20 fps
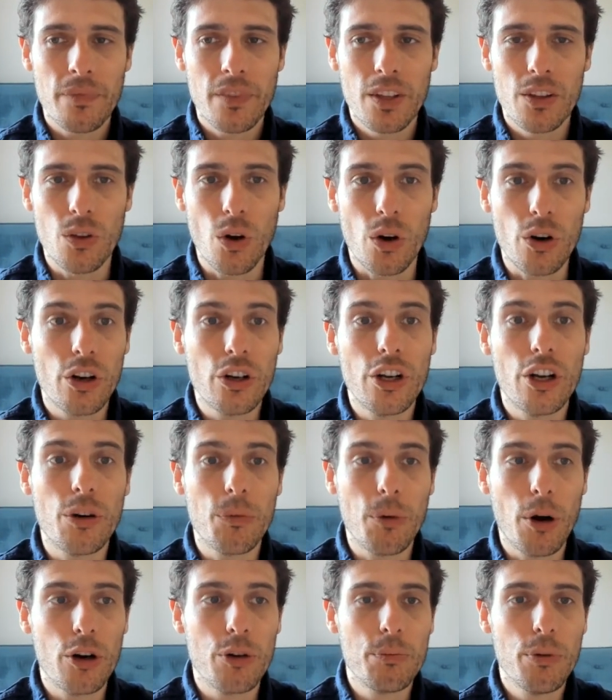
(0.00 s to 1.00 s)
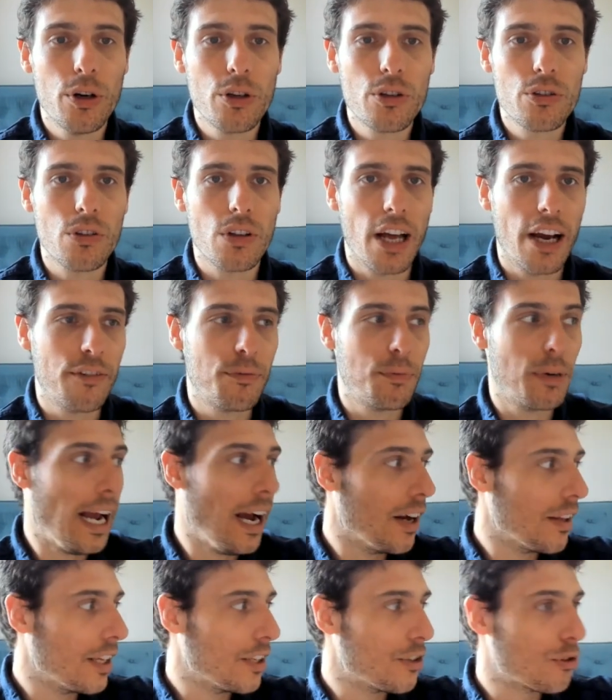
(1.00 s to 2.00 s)
not only in my own personal life, but
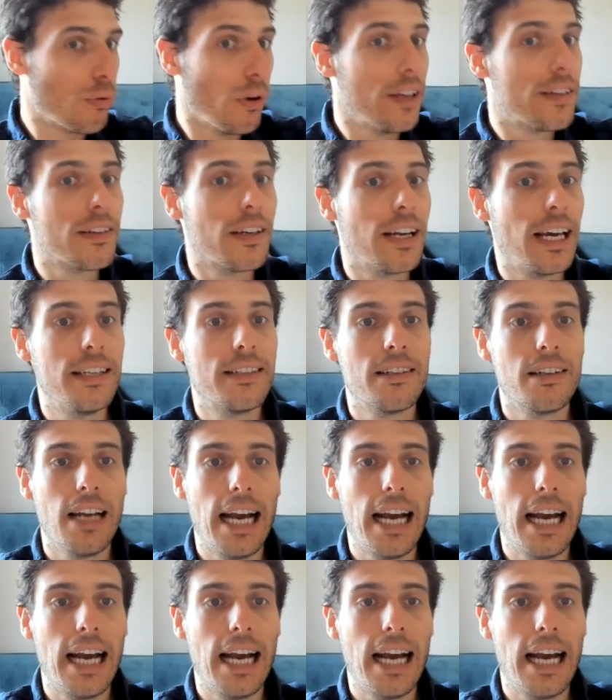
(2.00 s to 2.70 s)
how that's resonated